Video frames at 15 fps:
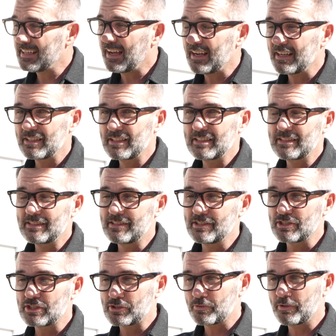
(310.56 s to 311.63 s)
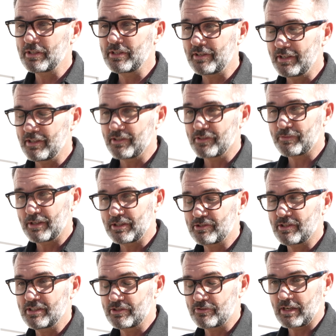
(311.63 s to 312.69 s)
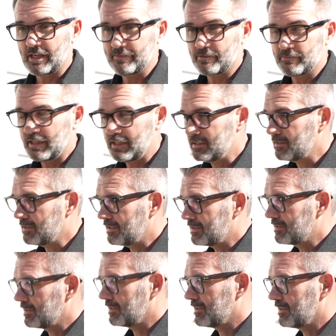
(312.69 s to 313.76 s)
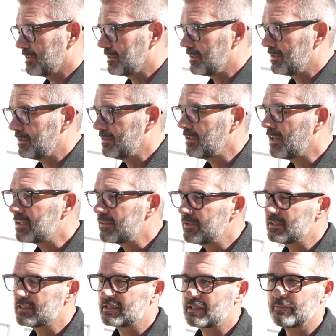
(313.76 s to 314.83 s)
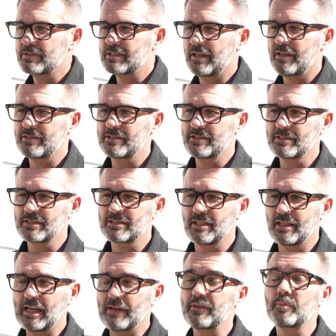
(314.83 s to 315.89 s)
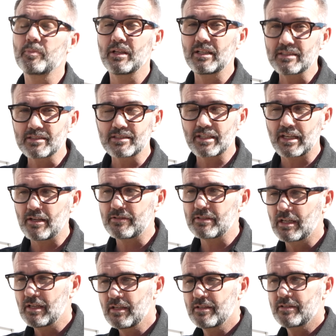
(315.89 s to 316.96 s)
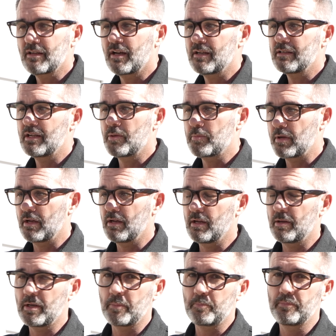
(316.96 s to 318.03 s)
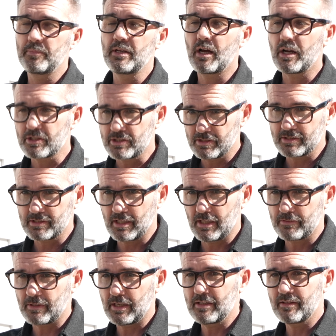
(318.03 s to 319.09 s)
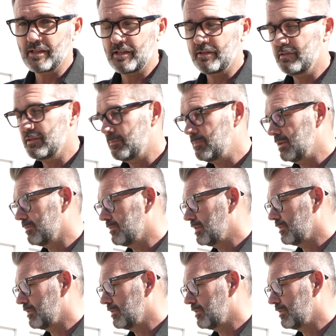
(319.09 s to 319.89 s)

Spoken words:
not destroy your ears while you're trying to drive it, right? Like a lot of this comes down to just having a pleasant sound, not an obnoxious sound, right? That becomes